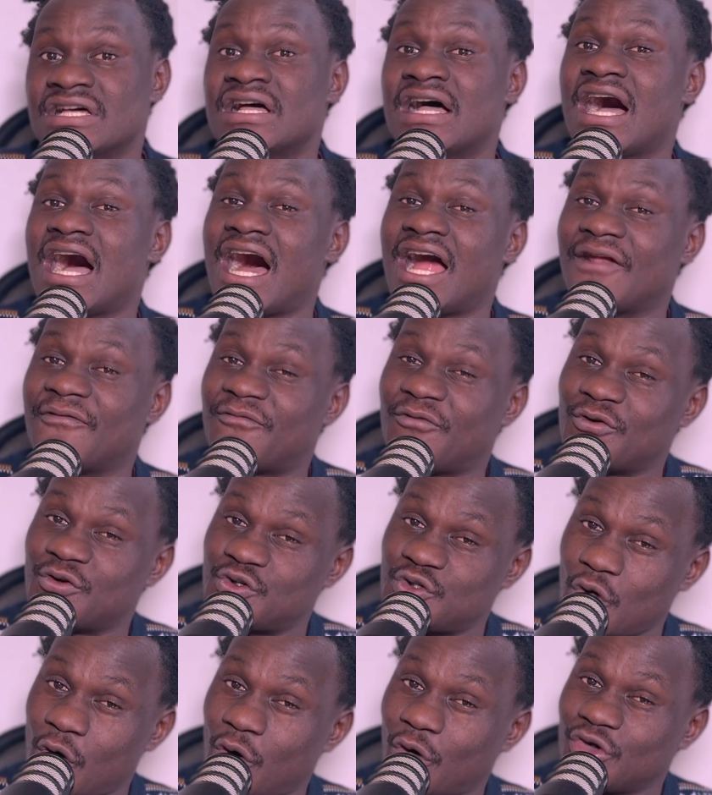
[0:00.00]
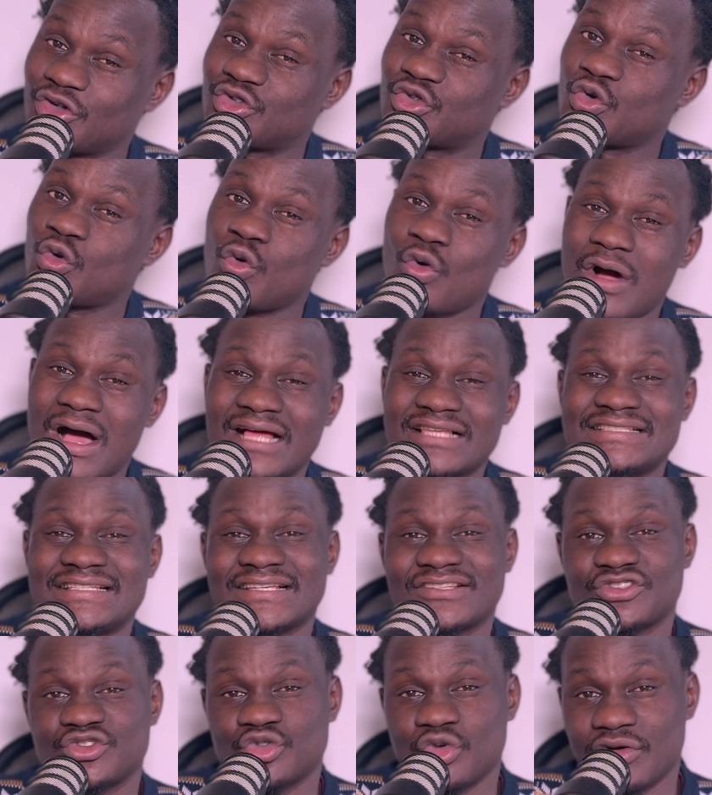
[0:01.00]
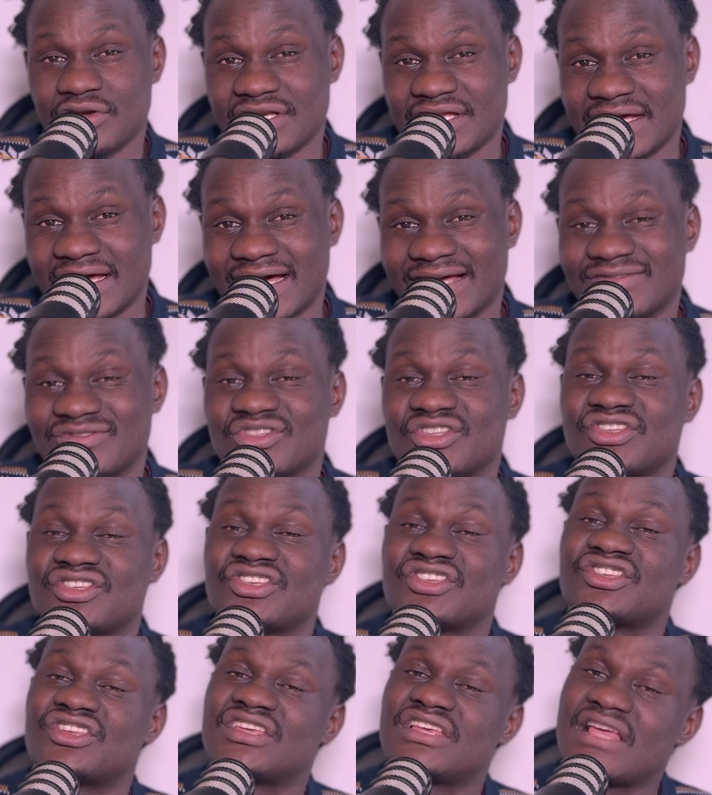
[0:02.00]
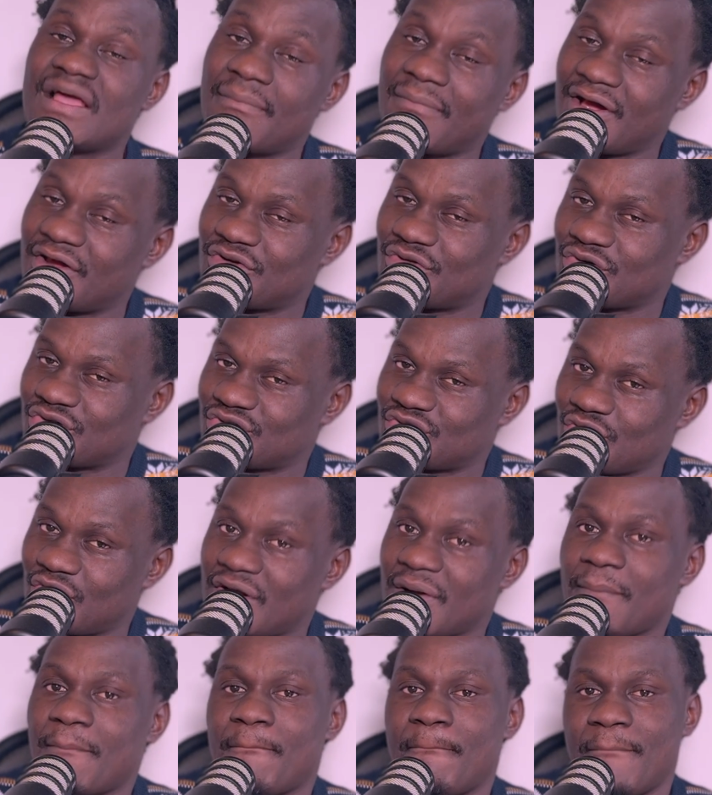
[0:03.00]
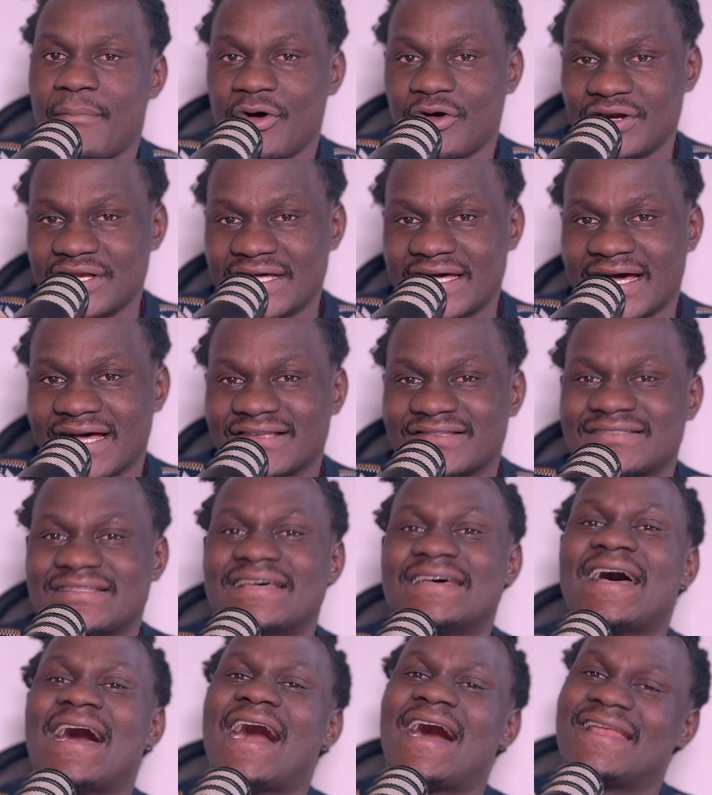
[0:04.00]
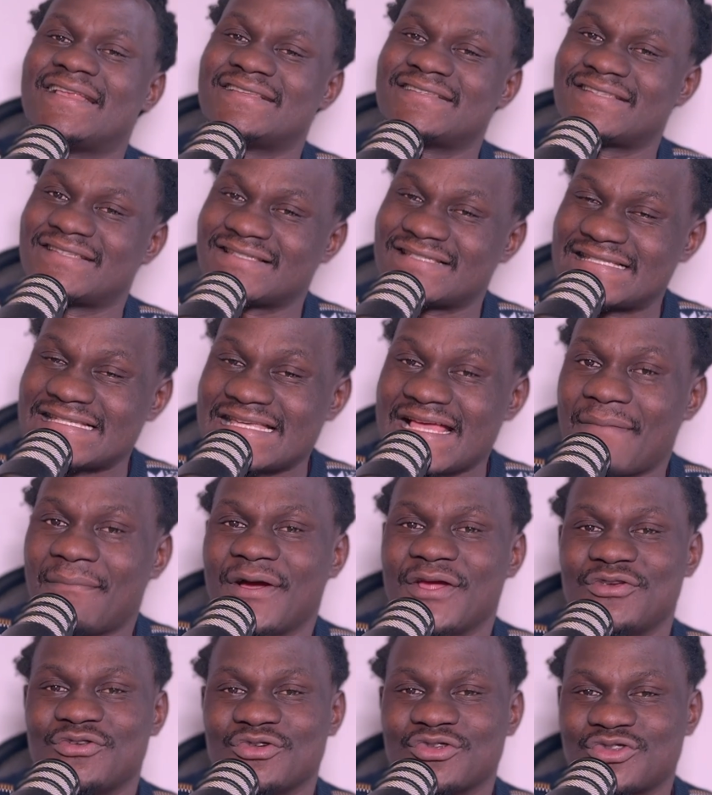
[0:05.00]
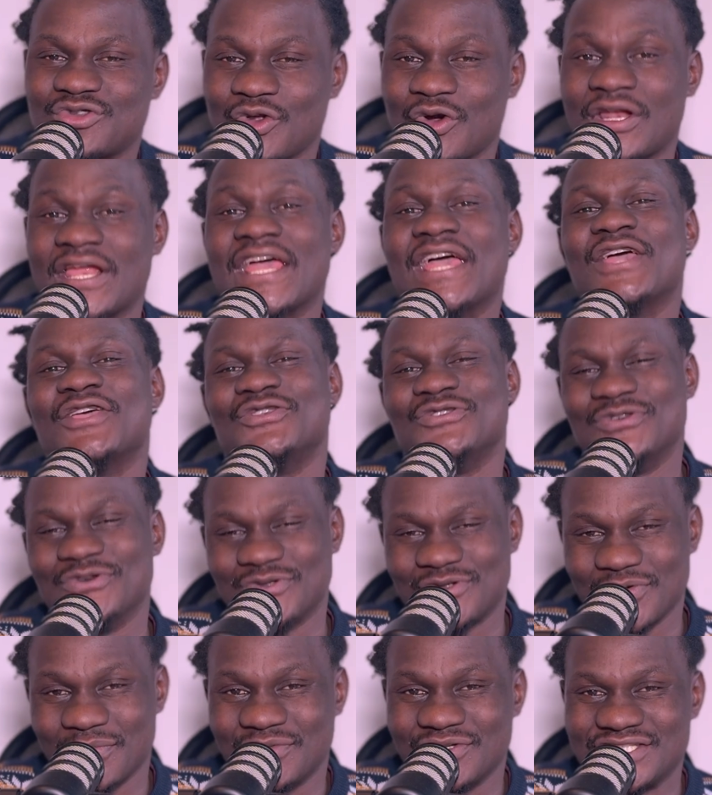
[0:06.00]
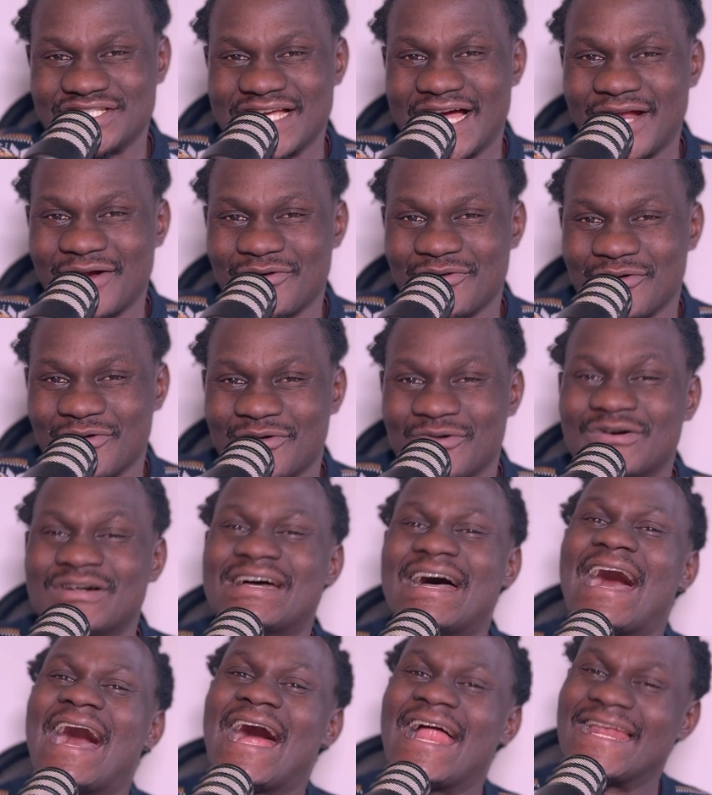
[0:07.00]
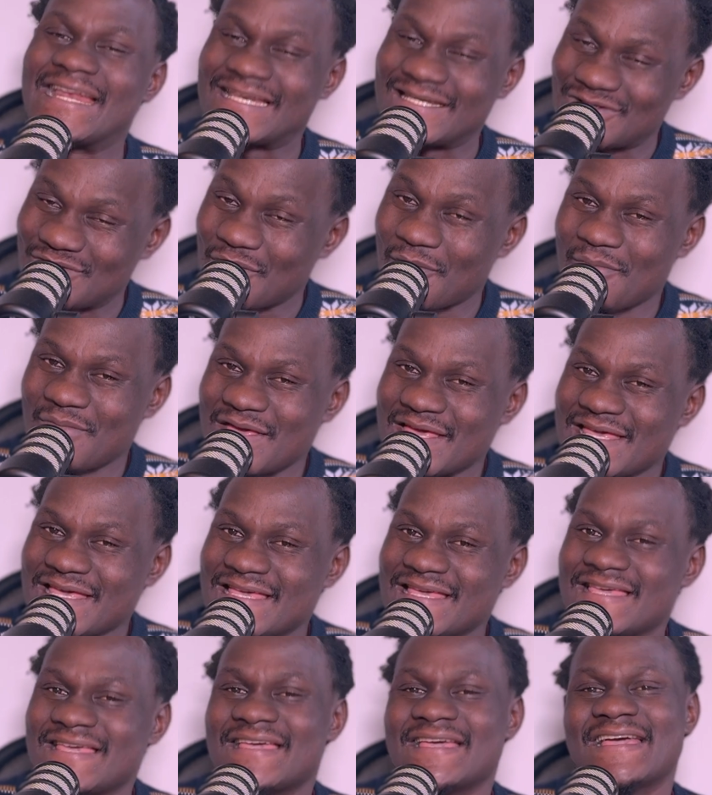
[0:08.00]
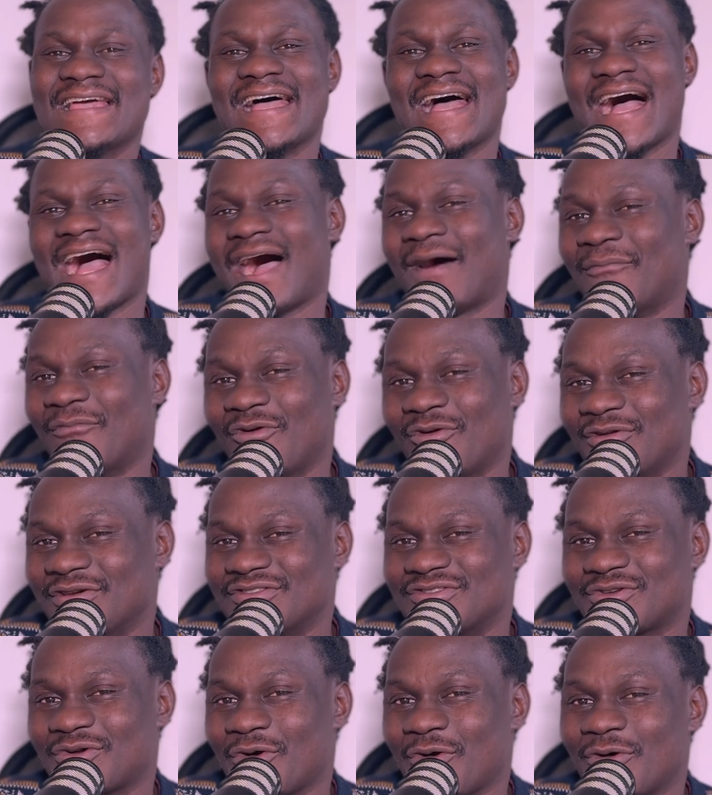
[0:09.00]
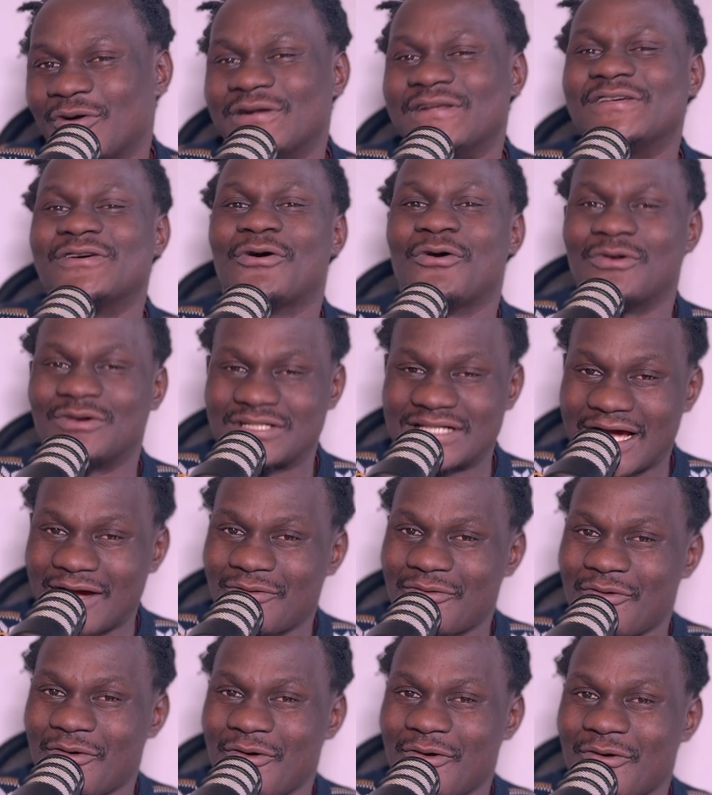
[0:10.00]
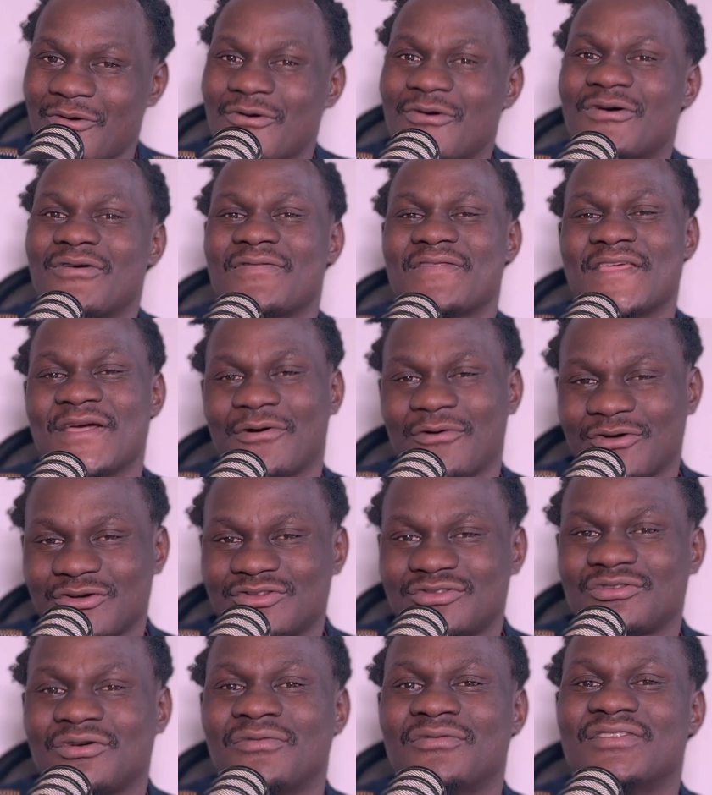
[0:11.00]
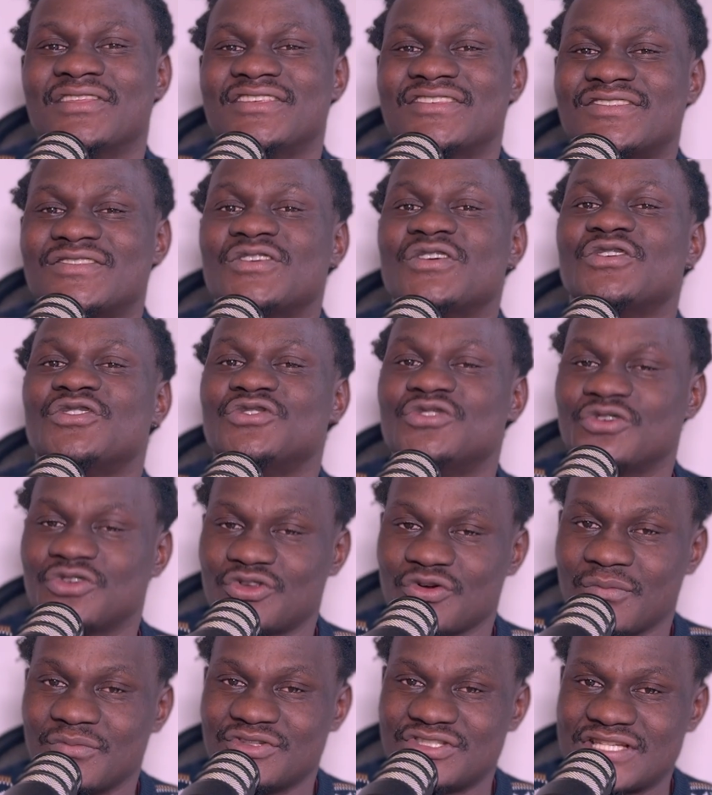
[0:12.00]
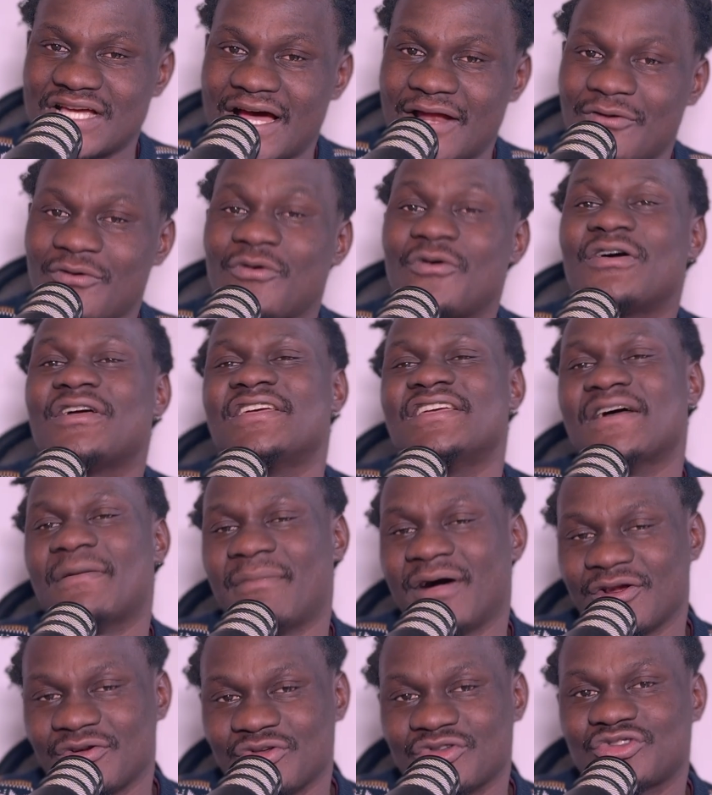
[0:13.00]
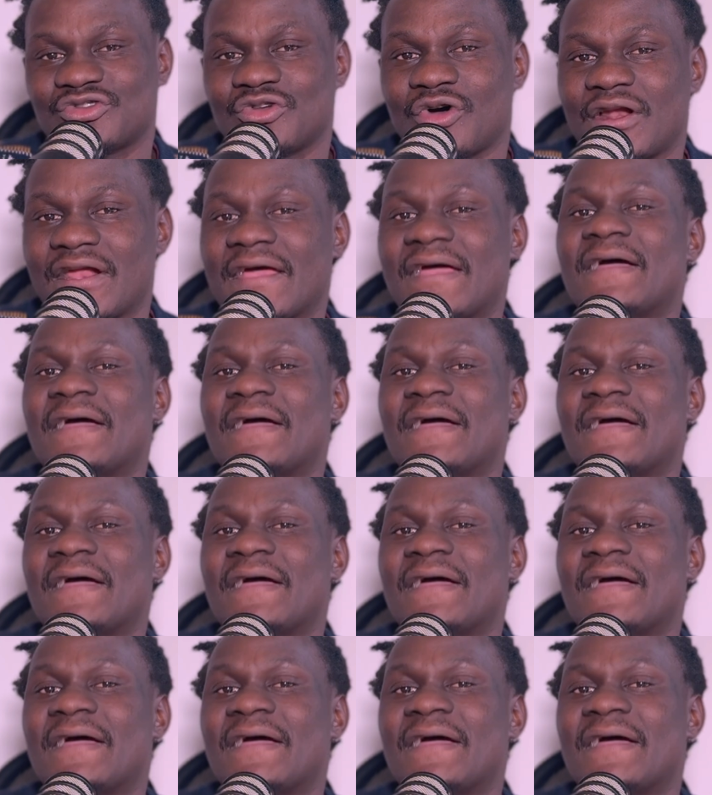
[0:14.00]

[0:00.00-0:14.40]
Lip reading: And for those who are just joining us, this is Hear My True Story podcast, and this is Hear My True Story YouTube channel. And to me, I'm always called Otako, the host of this YouTube channel, Hear My True Story,